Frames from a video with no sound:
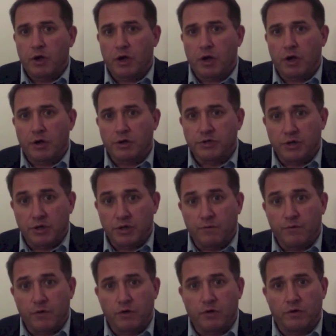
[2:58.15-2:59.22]
uh,
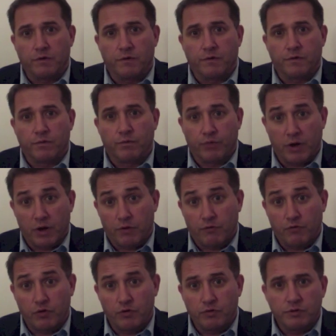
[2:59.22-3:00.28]
significant
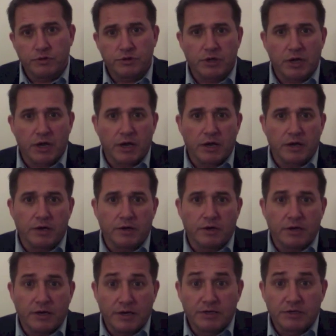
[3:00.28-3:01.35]
breakthroughs
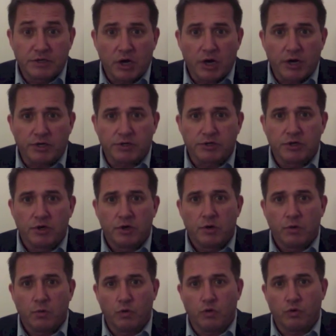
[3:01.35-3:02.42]
and insights,
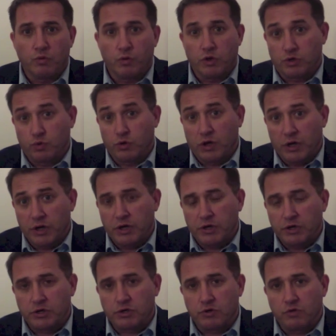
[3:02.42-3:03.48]
w- which would lead
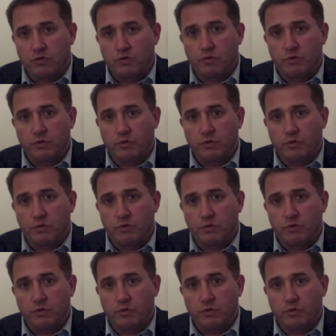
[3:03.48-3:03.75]
to